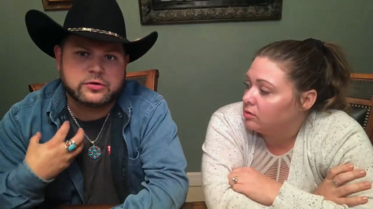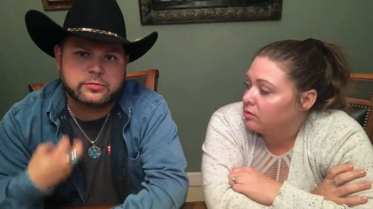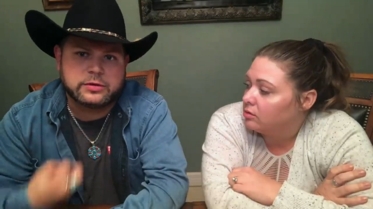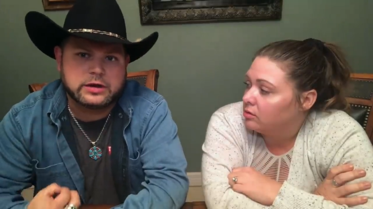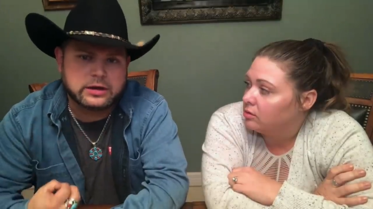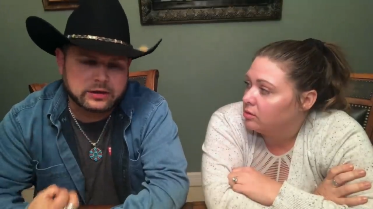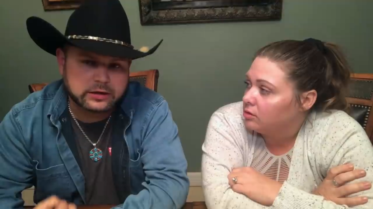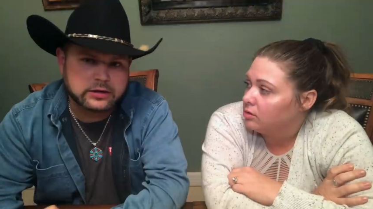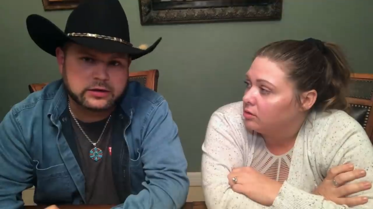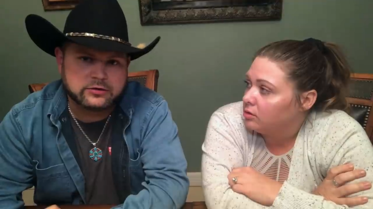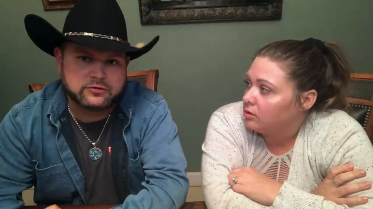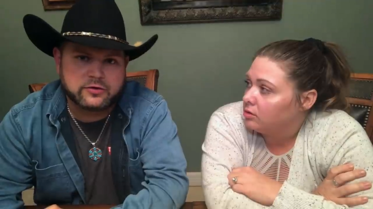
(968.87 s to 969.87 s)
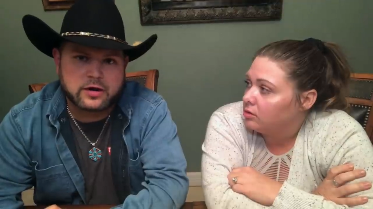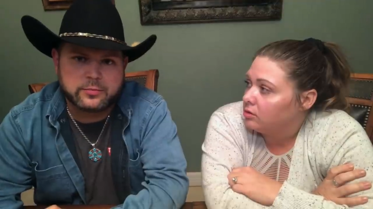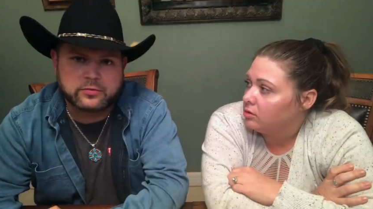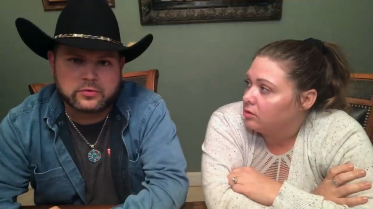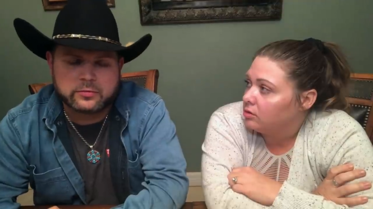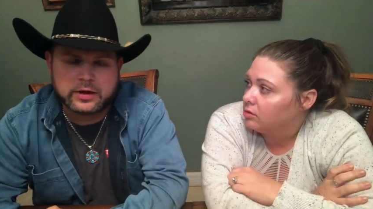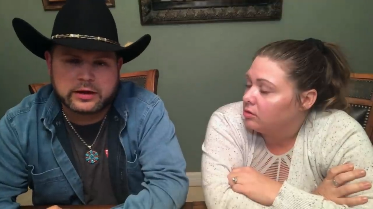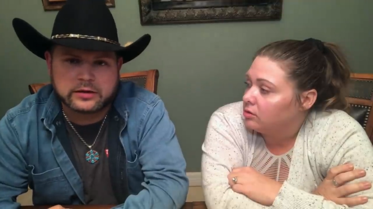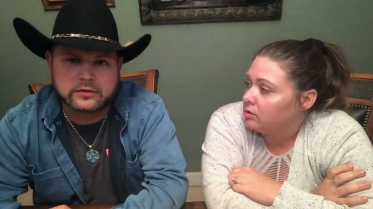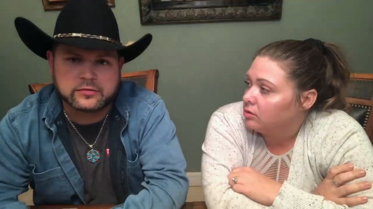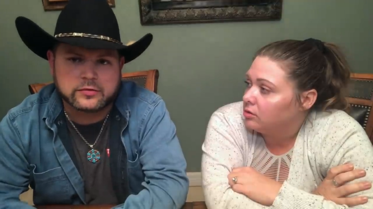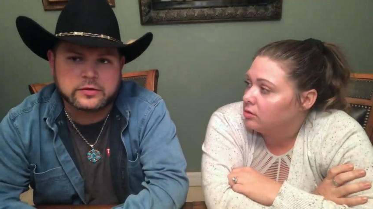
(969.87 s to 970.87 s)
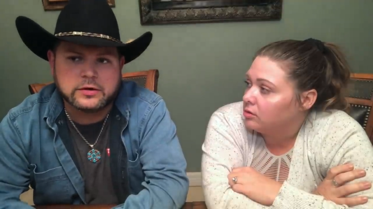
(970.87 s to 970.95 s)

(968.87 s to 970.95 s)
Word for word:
Speaker 1: immediately has dropped on my liver